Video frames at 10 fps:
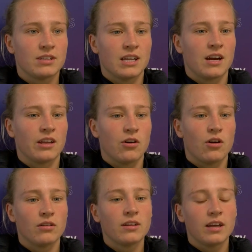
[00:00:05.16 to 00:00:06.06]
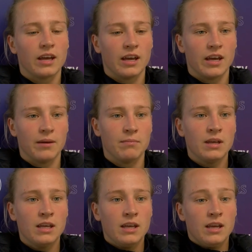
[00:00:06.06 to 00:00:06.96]
really early on, um,
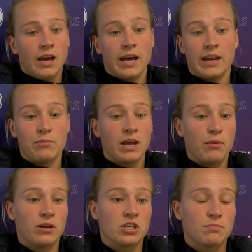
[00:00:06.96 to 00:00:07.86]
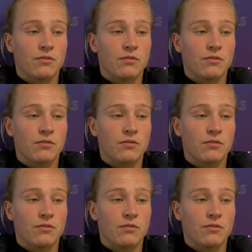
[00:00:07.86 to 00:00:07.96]
and then we get one just